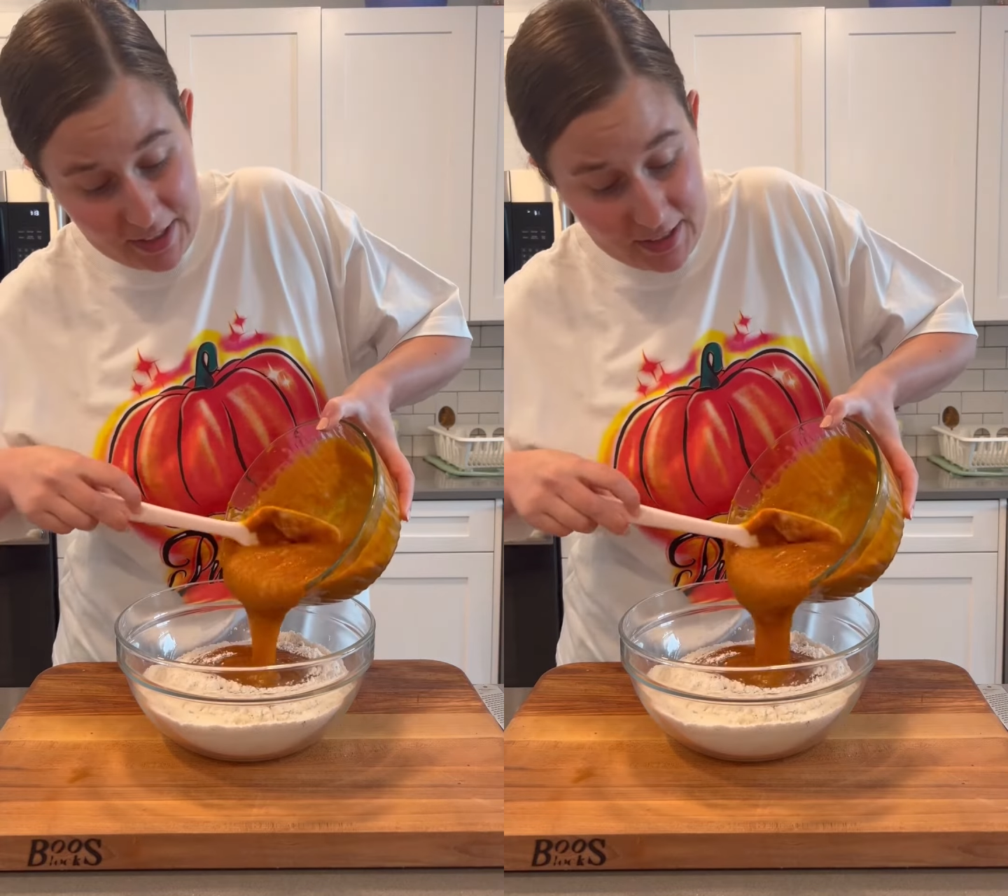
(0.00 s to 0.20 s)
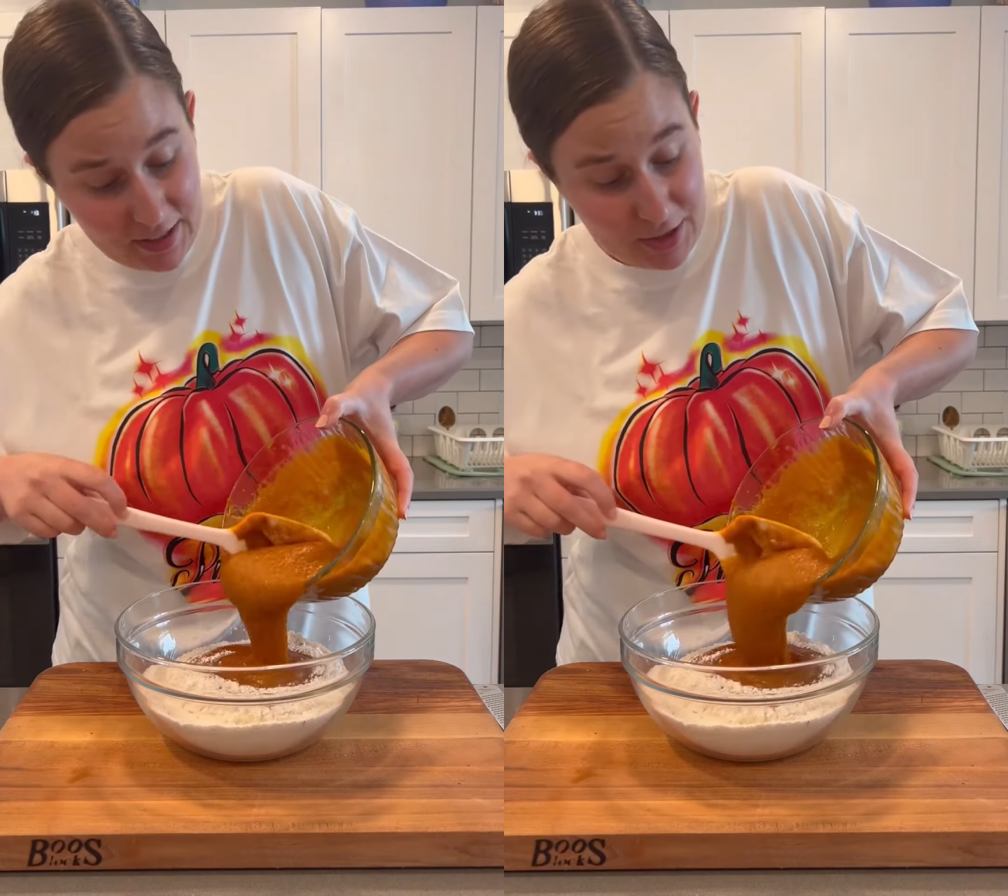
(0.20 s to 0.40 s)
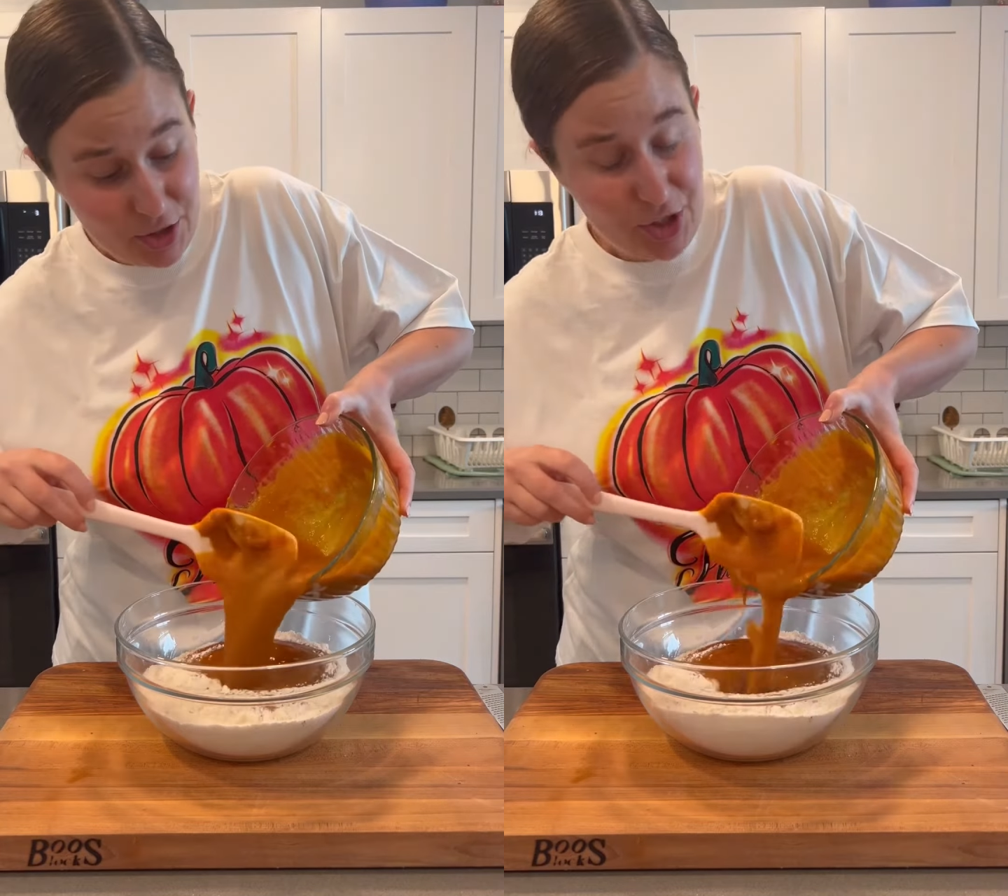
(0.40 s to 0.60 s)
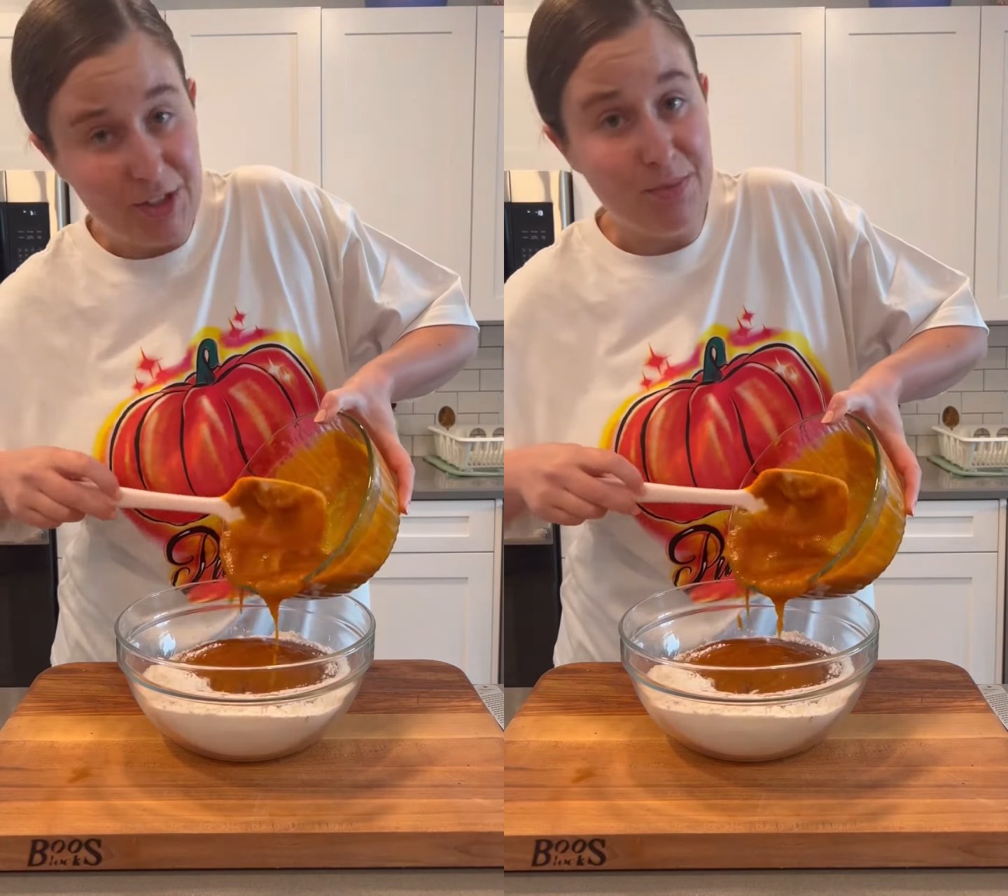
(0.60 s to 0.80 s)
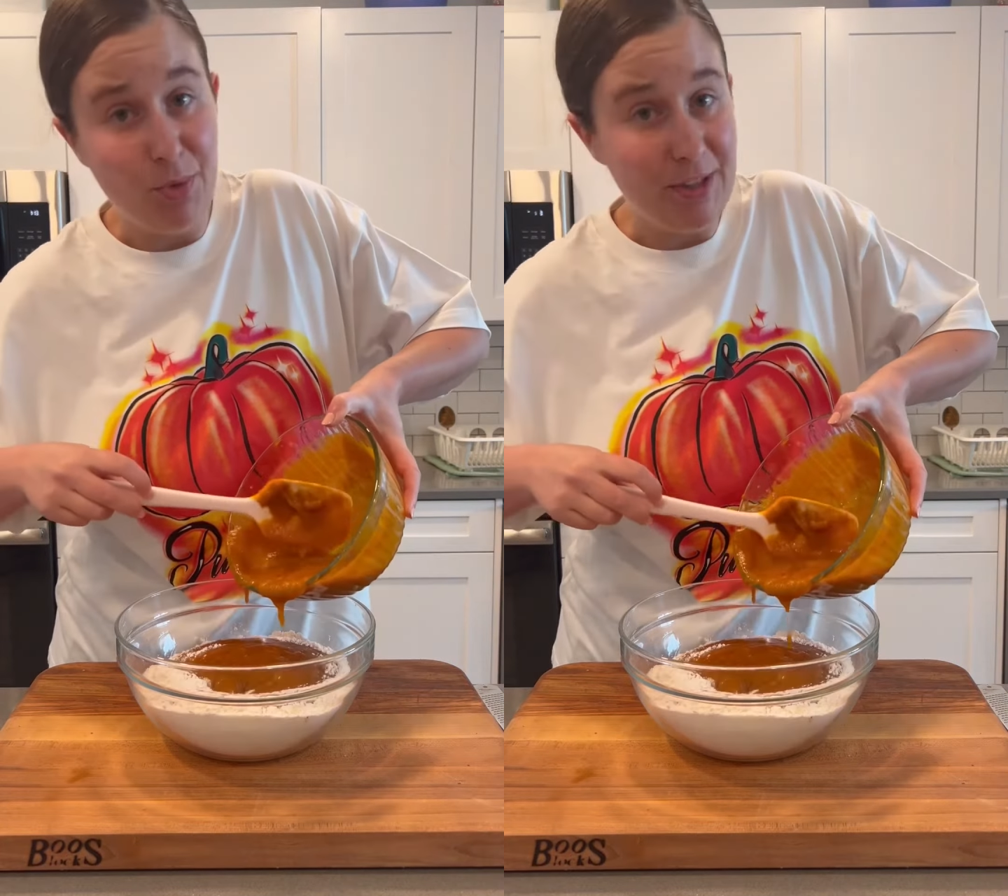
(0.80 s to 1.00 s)
till it's
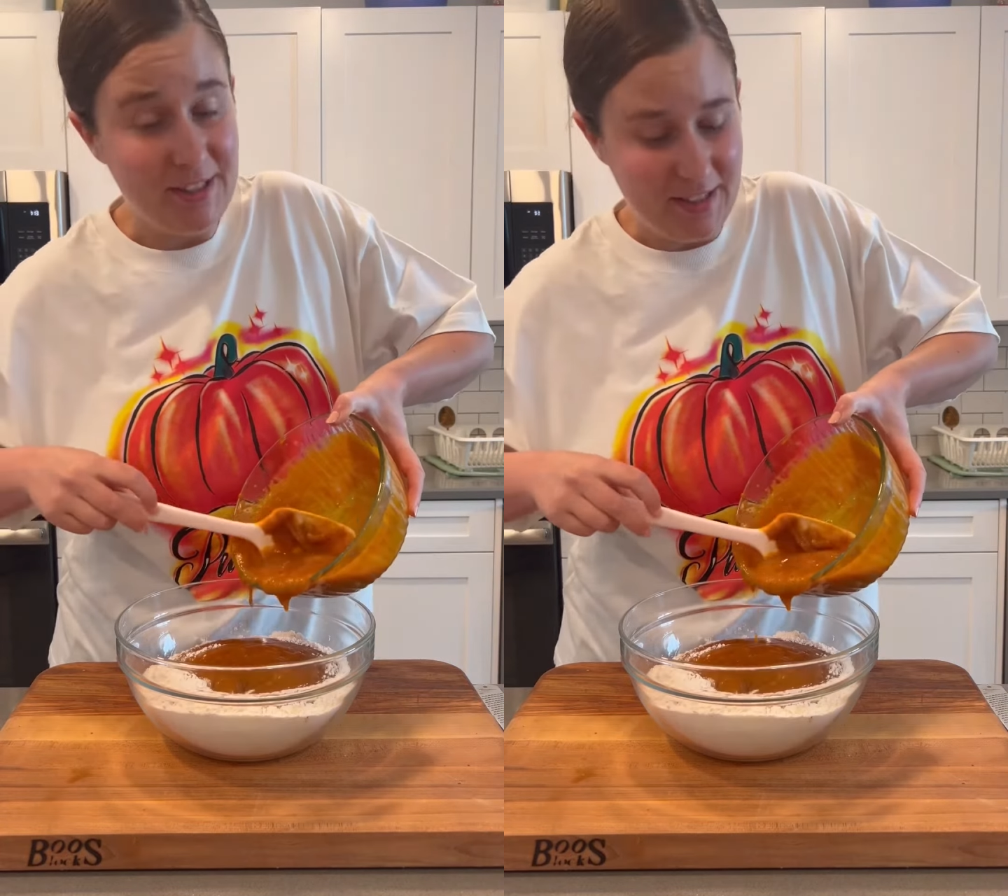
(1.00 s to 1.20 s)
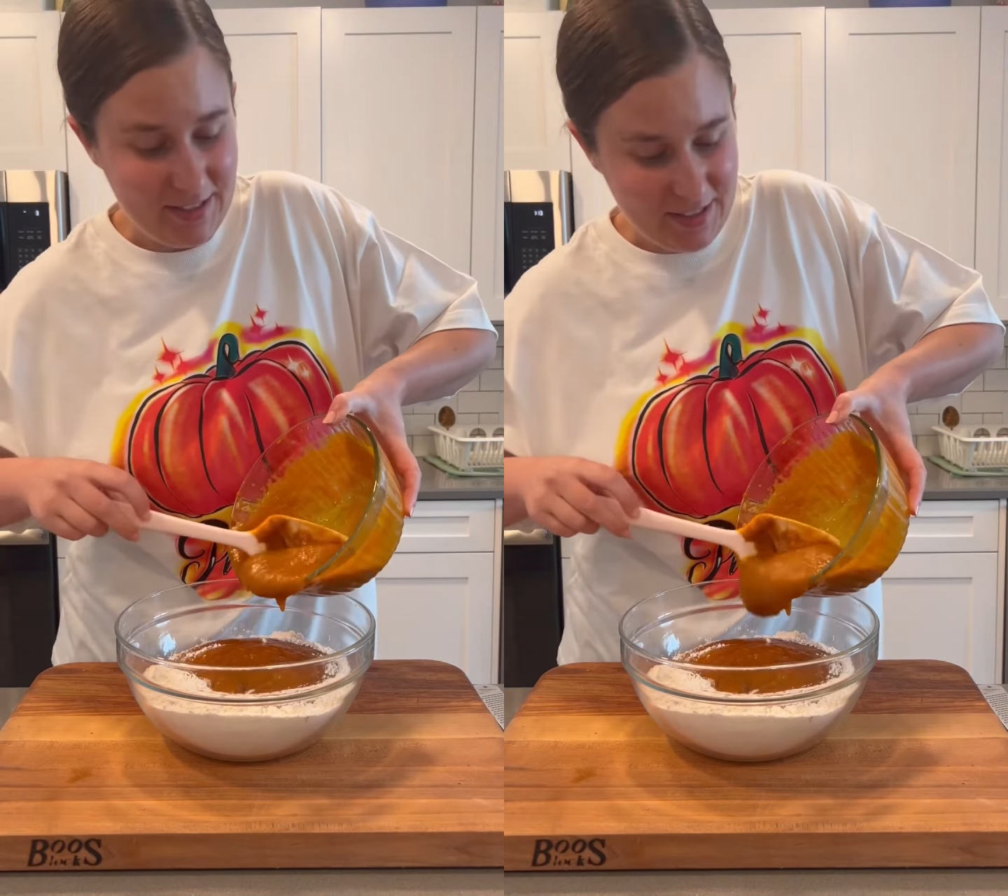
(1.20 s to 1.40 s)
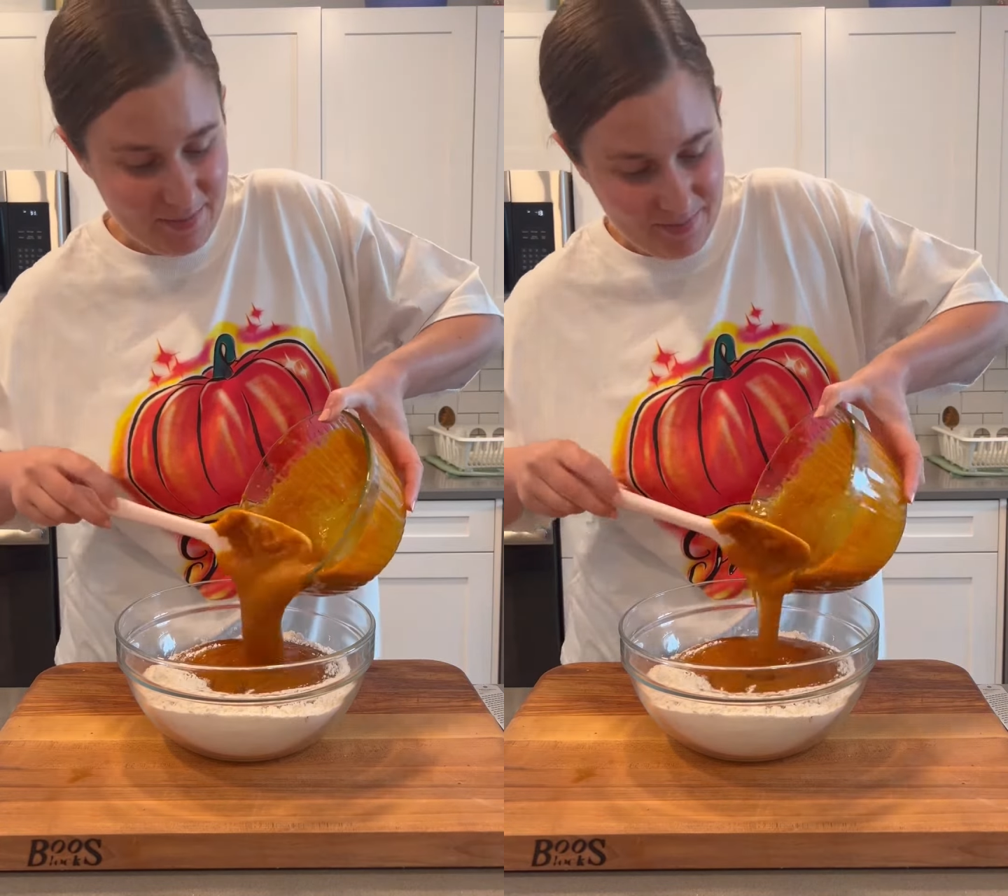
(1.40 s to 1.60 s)
just moistened.